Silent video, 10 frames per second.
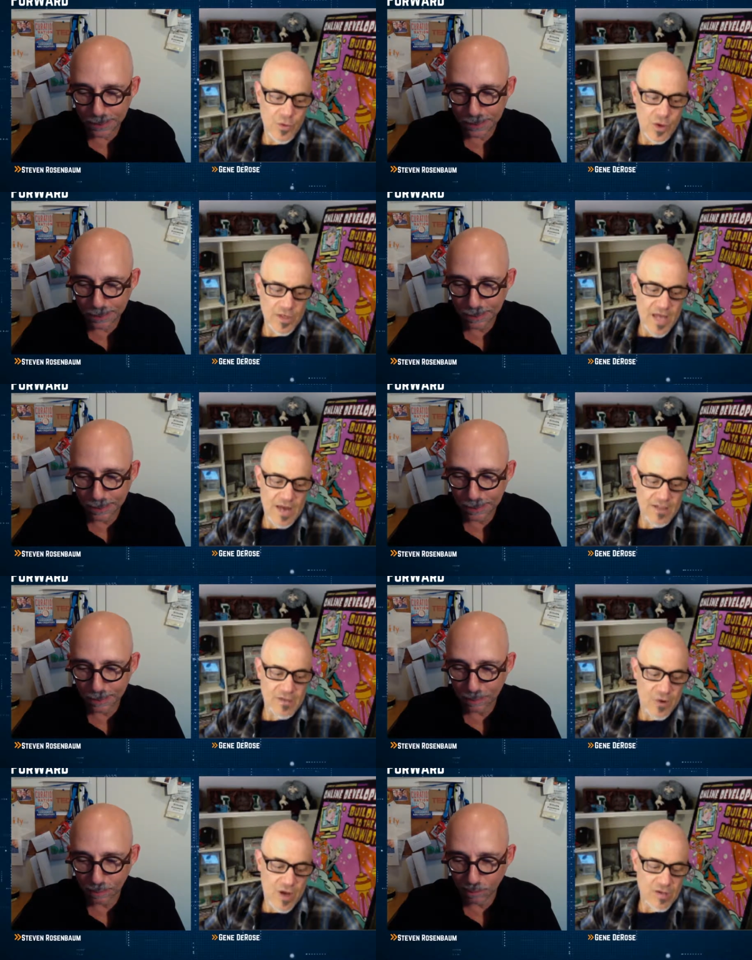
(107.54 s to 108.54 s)
Speaker 1: at and
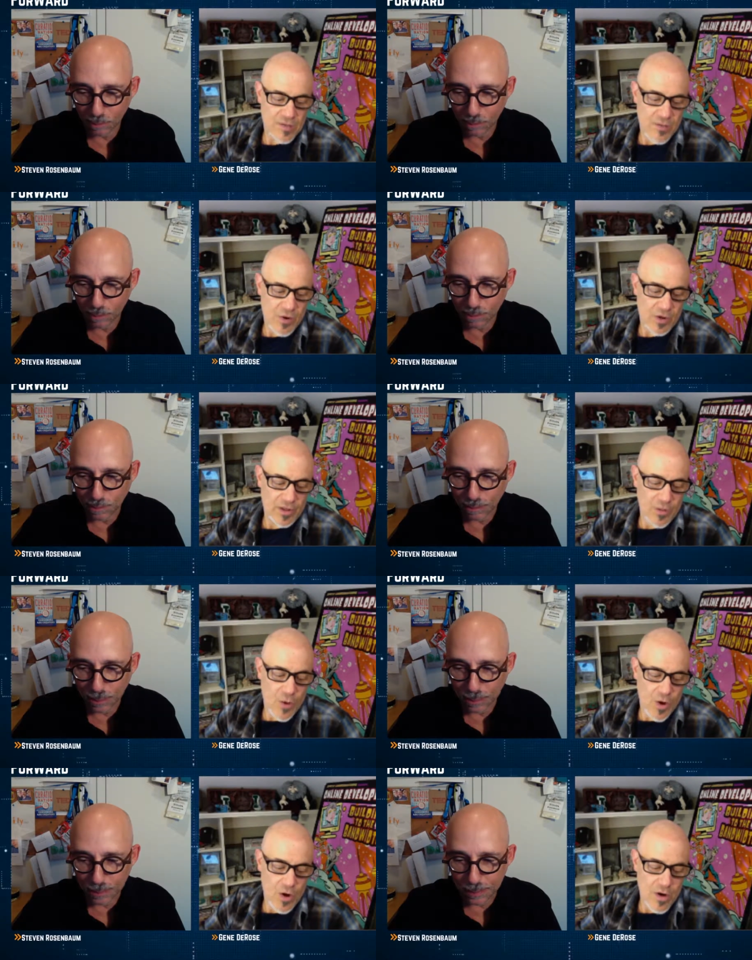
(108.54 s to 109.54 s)
saw some early
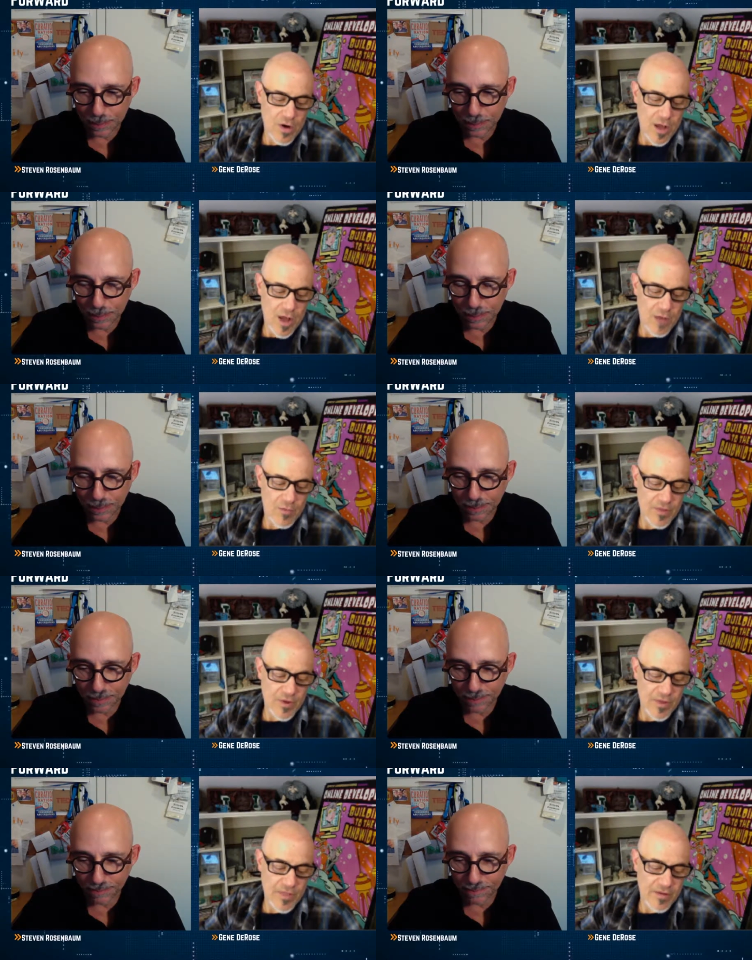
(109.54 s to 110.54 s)
word, uh, and we thought
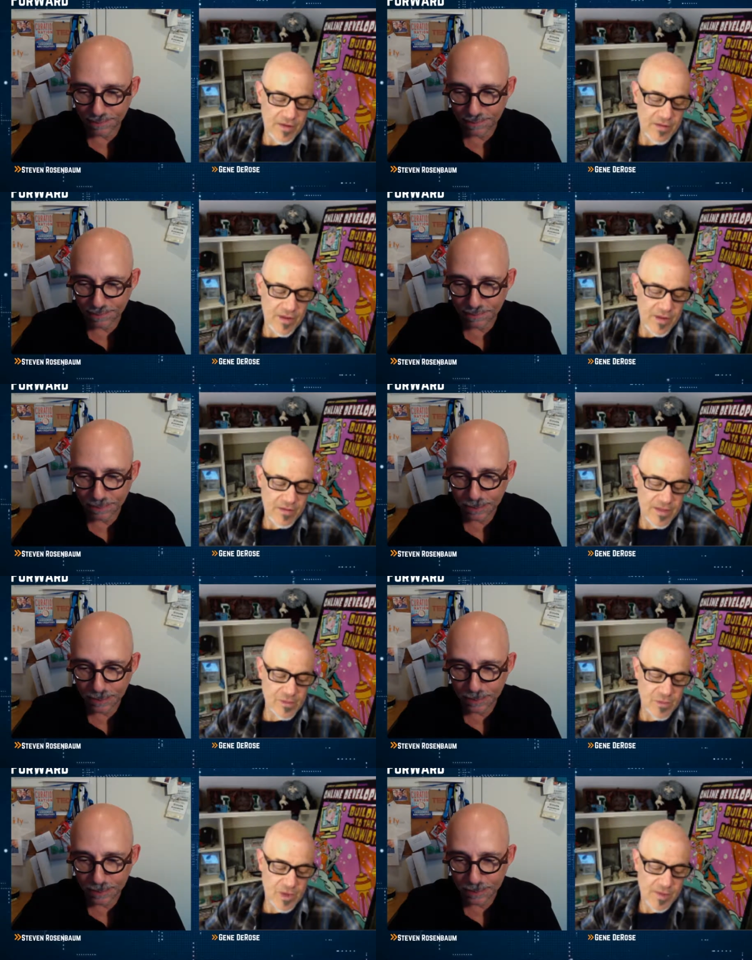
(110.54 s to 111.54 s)
that that things were
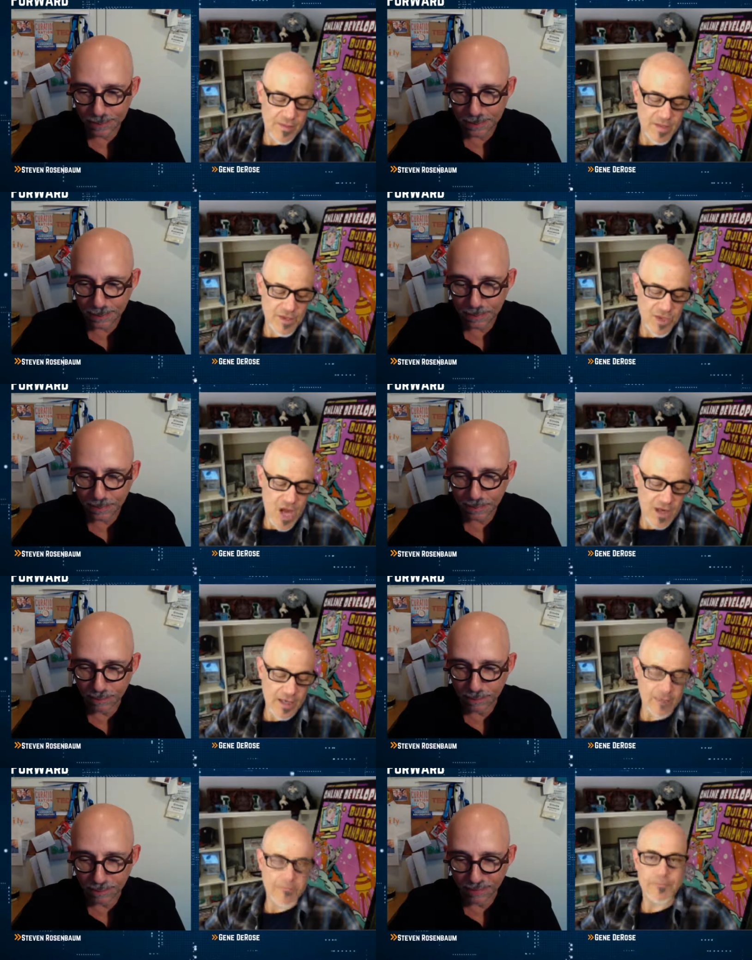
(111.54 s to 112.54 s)
going to be a bit shocking.
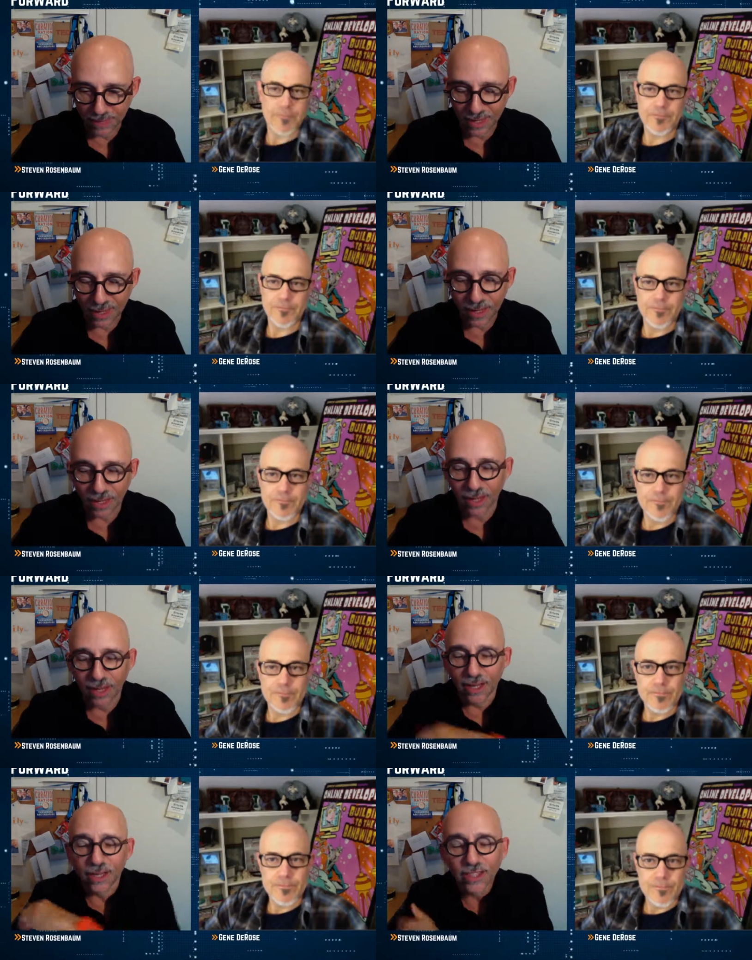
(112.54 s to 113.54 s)

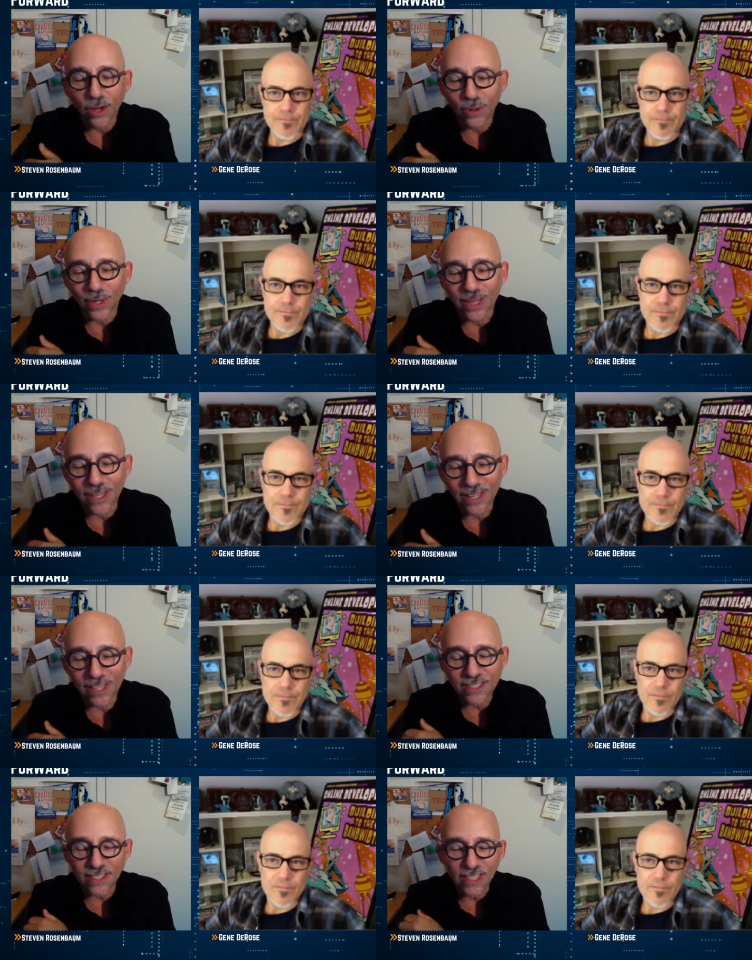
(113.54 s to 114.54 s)
Speaker 2: So
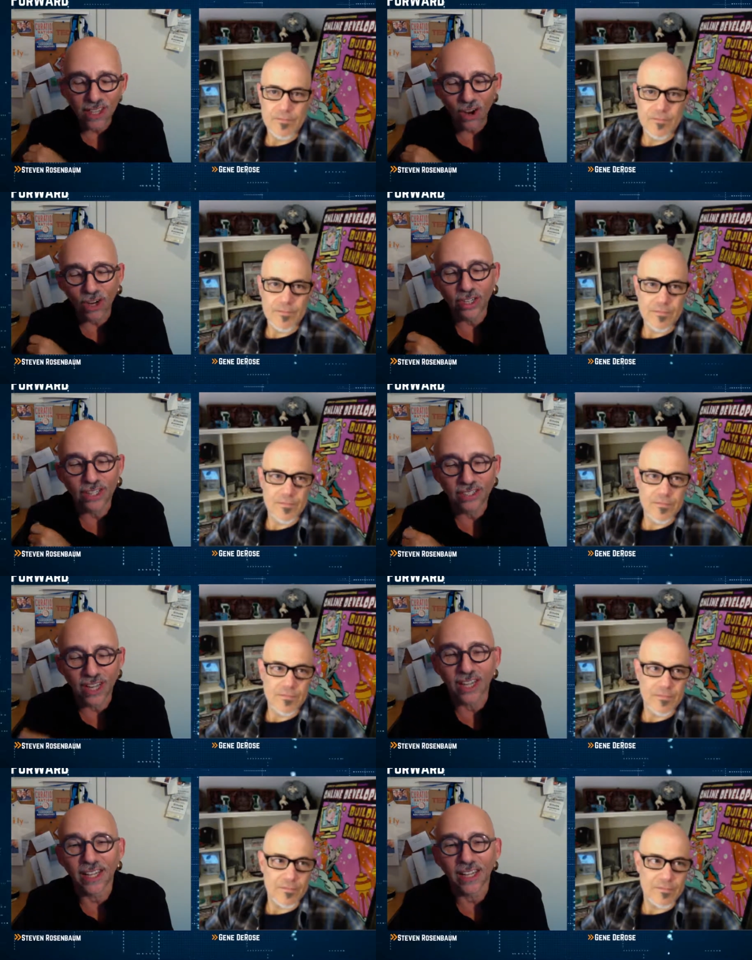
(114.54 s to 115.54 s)
it's a little hard to
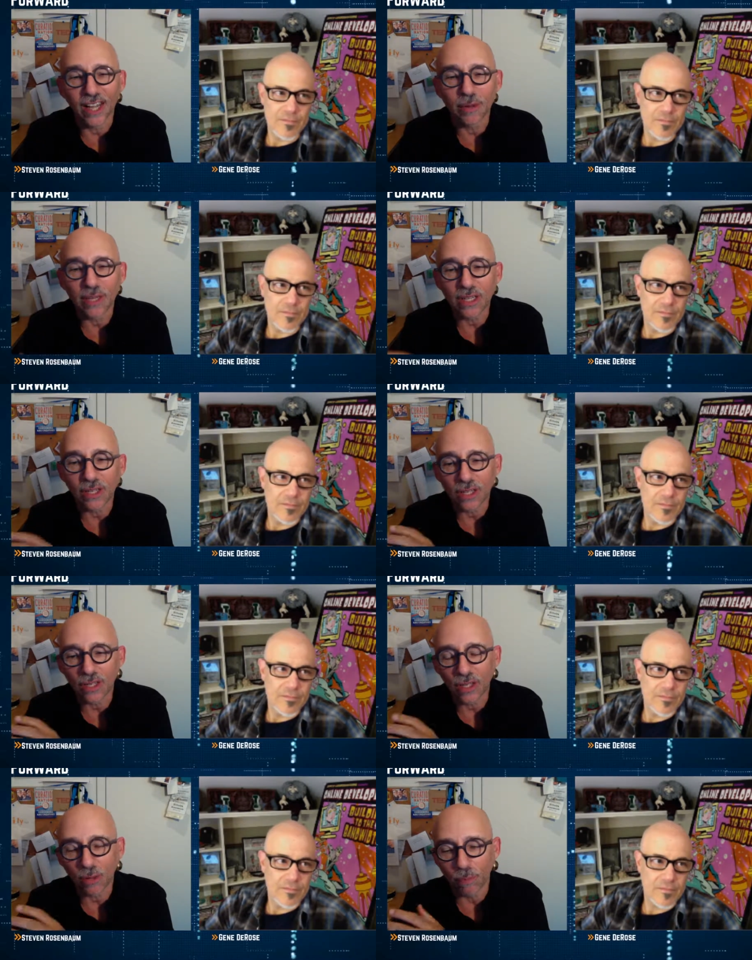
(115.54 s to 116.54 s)
say. I mean,
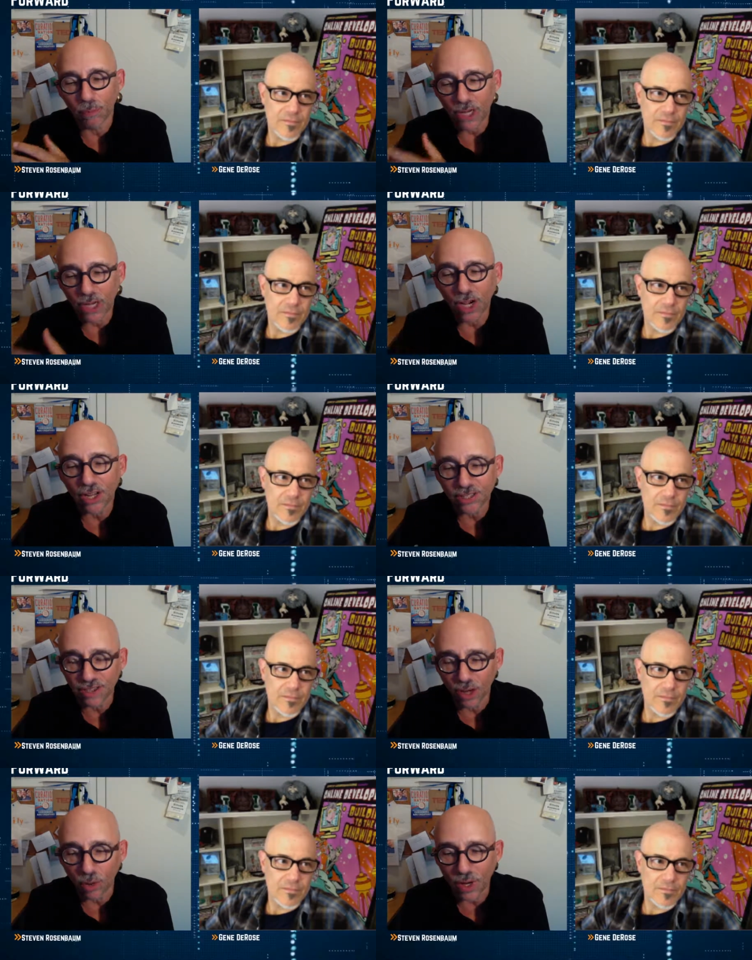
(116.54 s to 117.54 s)
you know, because
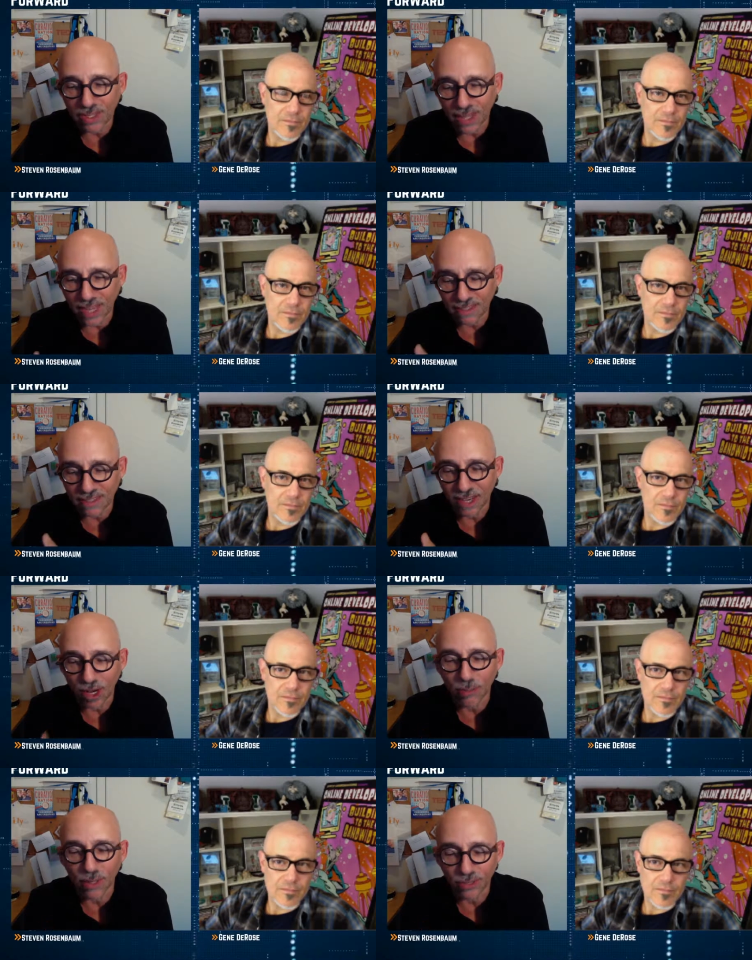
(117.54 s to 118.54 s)
there was that
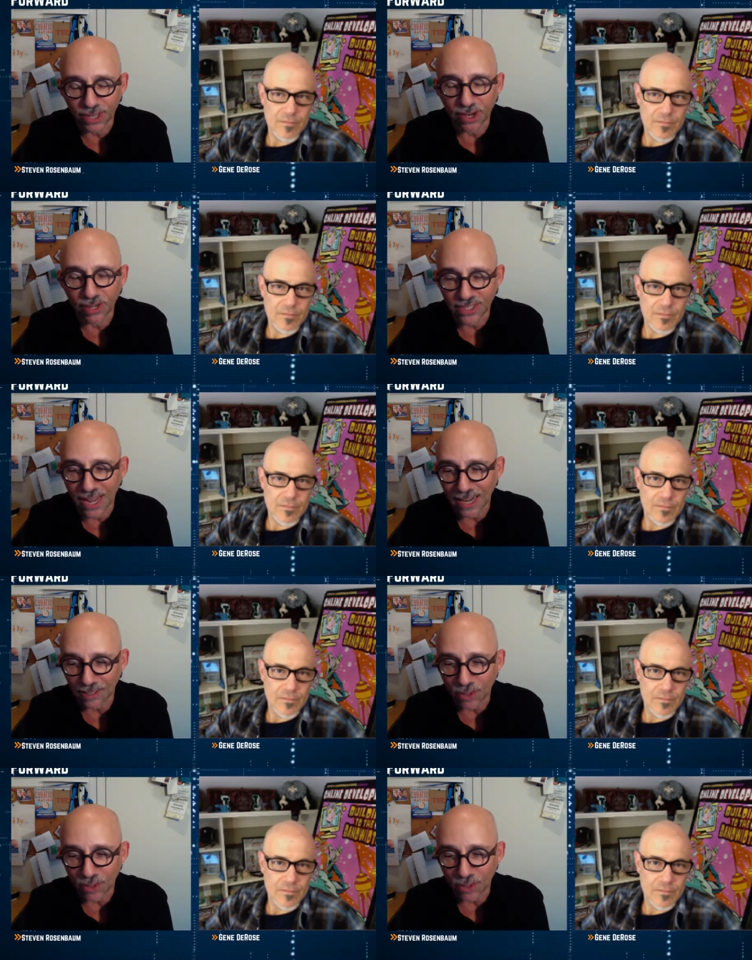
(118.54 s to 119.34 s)
terrible terrorist act in